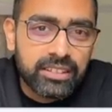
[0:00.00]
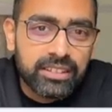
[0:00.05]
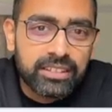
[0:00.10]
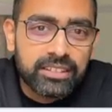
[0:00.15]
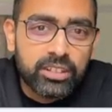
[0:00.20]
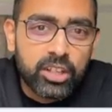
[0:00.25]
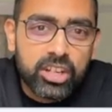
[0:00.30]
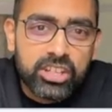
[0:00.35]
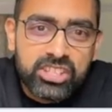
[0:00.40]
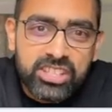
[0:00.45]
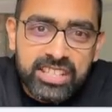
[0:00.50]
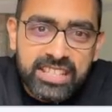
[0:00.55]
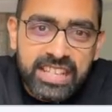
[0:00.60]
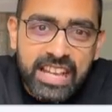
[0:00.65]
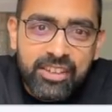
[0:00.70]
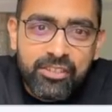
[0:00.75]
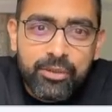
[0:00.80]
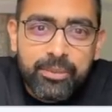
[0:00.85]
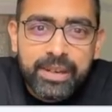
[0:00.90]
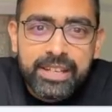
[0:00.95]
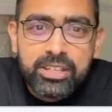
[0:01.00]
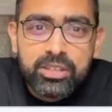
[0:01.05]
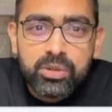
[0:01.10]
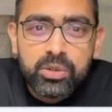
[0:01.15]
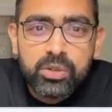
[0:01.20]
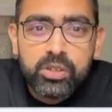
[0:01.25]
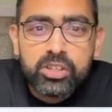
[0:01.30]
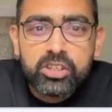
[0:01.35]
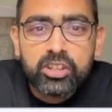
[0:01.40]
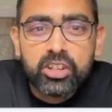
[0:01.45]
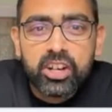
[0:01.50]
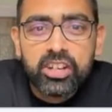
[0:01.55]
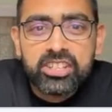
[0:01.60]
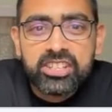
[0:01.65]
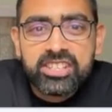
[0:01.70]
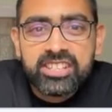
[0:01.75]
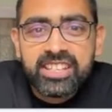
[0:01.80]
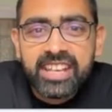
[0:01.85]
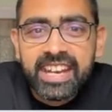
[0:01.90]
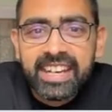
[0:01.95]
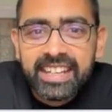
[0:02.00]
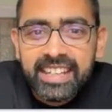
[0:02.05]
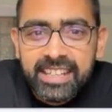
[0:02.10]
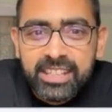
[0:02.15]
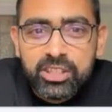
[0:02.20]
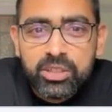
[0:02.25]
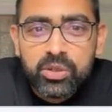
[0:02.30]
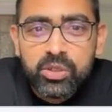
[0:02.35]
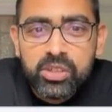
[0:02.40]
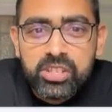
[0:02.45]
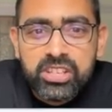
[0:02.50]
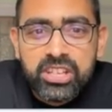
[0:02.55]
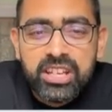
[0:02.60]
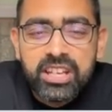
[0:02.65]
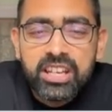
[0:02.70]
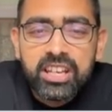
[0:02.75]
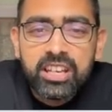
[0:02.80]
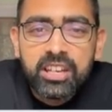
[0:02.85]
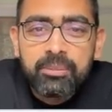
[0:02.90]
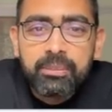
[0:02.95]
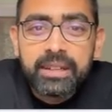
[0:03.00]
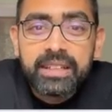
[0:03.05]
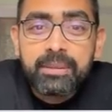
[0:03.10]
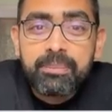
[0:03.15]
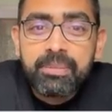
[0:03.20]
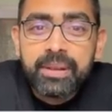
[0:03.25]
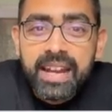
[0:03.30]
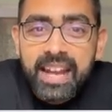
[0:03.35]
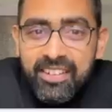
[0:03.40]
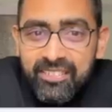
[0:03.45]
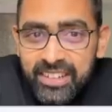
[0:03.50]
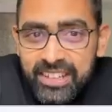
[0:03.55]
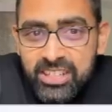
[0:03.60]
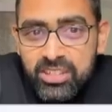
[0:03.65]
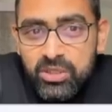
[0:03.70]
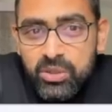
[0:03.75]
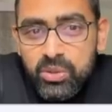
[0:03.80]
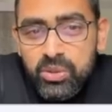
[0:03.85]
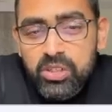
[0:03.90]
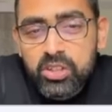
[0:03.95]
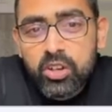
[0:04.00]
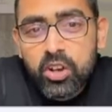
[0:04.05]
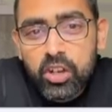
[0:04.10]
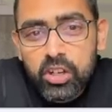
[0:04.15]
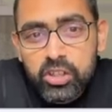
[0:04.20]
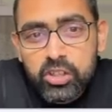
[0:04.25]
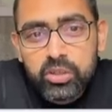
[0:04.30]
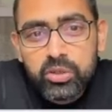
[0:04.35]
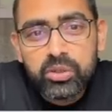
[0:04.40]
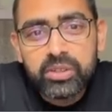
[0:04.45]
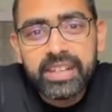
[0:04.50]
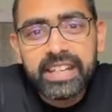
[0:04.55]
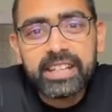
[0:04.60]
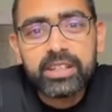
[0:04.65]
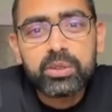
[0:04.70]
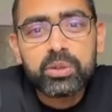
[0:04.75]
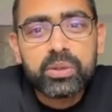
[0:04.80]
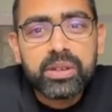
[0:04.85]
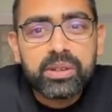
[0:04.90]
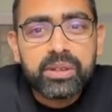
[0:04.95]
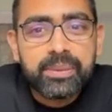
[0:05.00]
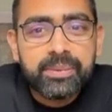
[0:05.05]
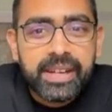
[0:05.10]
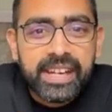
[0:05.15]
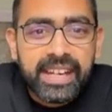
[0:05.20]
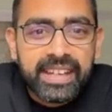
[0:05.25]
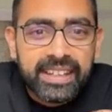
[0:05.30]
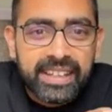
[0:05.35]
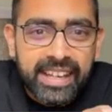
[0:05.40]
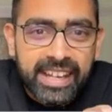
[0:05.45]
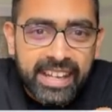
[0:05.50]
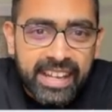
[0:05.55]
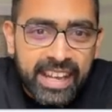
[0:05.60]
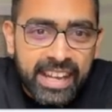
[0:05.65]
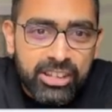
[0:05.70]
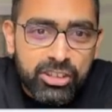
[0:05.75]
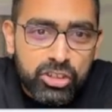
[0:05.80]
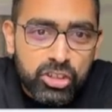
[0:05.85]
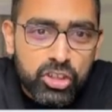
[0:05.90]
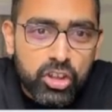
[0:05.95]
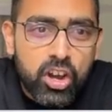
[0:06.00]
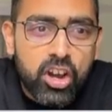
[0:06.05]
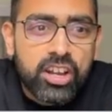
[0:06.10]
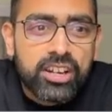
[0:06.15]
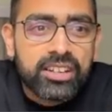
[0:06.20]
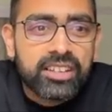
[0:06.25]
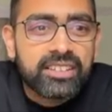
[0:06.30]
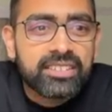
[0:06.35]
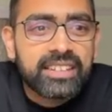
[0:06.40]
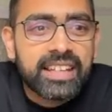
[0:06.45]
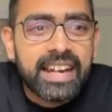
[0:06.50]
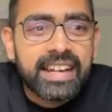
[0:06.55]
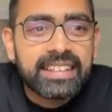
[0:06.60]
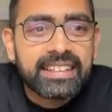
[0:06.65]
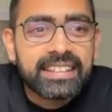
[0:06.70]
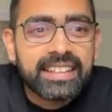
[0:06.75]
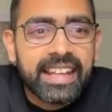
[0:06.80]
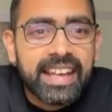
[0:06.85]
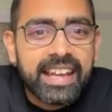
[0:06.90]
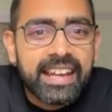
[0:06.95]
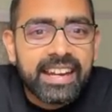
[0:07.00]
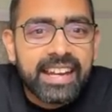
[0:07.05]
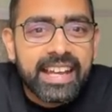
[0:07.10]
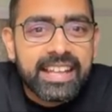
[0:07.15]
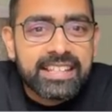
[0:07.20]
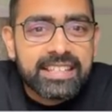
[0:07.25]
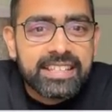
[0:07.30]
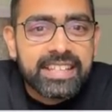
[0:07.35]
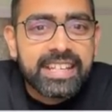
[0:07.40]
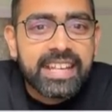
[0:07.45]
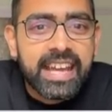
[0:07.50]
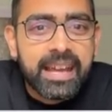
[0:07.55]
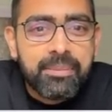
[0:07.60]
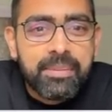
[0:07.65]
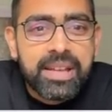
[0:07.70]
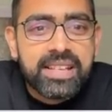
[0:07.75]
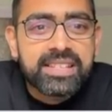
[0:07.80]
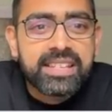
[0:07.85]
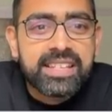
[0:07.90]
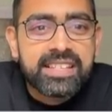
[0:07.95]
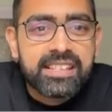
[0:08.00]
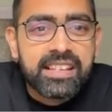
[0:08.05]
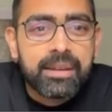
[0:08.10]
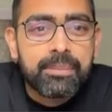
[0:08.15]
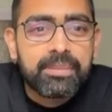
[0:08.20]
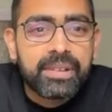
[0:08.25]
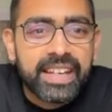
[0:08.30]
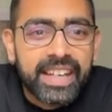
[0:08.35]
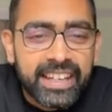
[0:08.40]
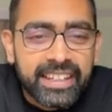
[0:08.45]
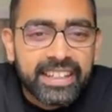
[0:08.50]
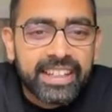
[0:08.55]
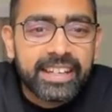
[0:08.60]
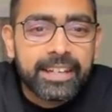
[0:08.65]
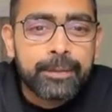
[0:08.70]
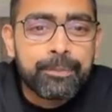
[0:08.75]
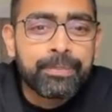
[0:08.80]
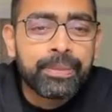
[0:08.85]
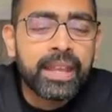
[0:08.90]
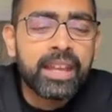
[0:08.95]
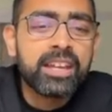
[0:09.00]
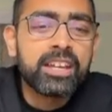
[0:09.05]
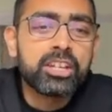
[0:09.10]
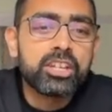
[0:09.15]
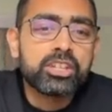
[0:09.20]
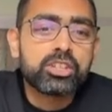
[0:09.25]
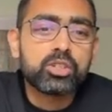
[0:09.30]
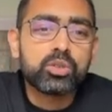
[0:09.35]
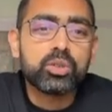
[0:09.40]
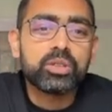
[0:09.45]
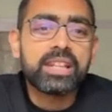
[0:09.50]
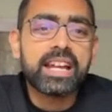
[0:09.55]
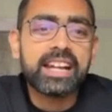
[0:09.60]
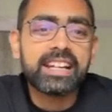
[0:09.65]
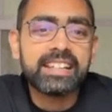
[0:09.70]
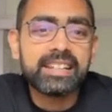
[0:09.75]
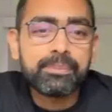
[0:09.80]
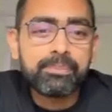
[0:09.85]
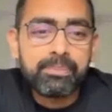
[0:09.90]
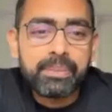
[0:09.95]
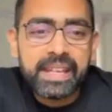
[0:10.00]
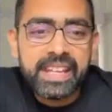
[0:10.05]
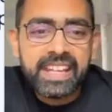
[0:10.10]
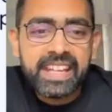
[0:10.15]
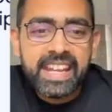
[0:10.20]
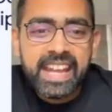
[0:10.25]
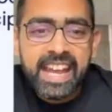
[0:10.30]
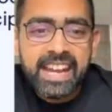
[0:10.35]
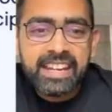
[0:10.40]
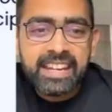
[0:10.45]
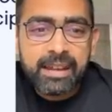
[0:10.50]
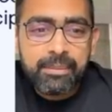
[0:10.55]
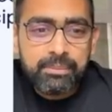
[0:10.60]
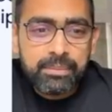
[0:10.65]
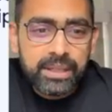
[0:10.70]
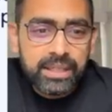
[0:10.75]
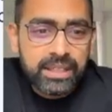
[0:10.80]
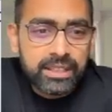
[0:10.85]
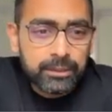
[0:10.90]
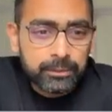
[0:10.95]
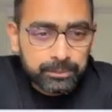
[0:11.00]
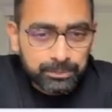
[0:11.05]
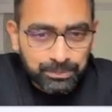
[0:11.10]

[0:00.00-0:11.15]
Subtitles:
not just government schools, not just aided schools, but the private schools also need to immediately ensure that their SDMS is updated, so that the PEN number